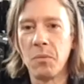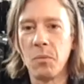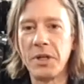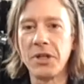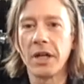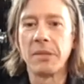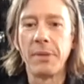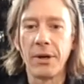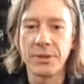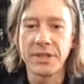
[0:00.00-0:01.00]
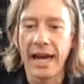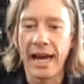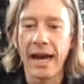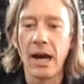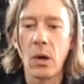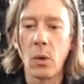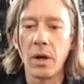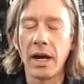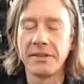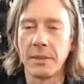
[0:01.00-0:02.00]
We talked about how
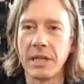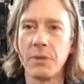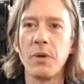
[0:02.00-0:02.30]
sometimes